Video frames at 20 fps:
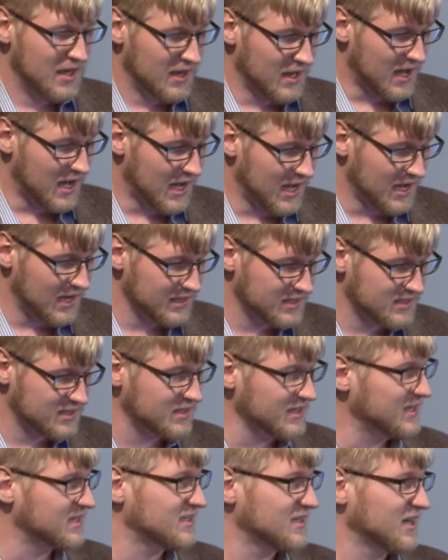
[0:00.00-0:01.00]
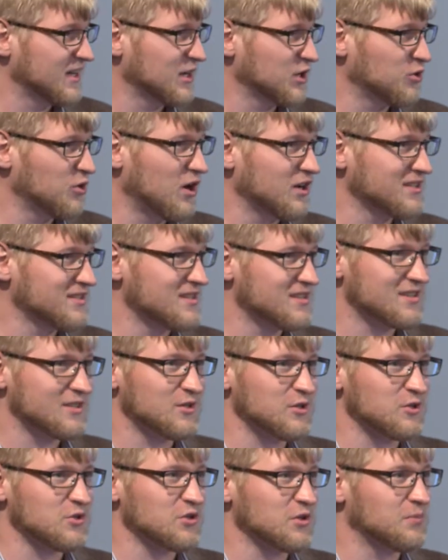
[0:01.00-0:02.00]
it's a
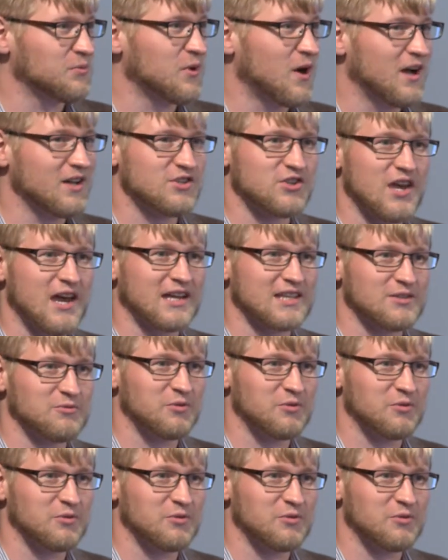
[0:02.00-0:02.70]
cross-institutional project,